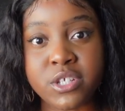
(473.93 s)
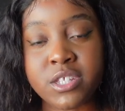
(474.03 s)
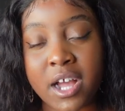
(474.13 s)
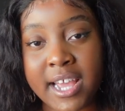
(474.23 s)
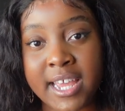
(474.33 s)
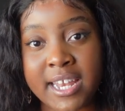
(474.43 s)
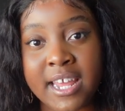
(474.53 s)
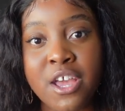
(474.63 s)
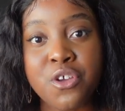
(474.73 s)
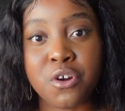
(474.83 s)

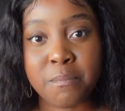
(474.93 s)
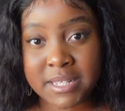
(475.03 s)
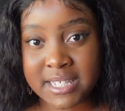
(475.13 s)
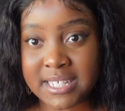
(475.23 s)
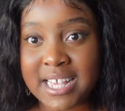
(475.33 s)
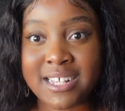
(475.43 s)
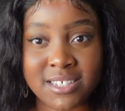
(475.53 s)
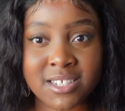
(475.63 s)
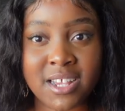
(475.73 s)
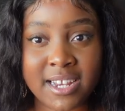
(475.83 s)
starting your business as
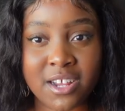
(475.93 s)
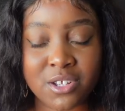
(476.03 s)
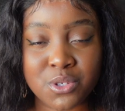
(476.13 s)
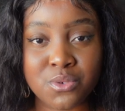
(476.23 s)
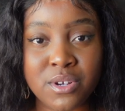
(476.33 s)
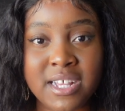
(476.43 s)
a side hustle,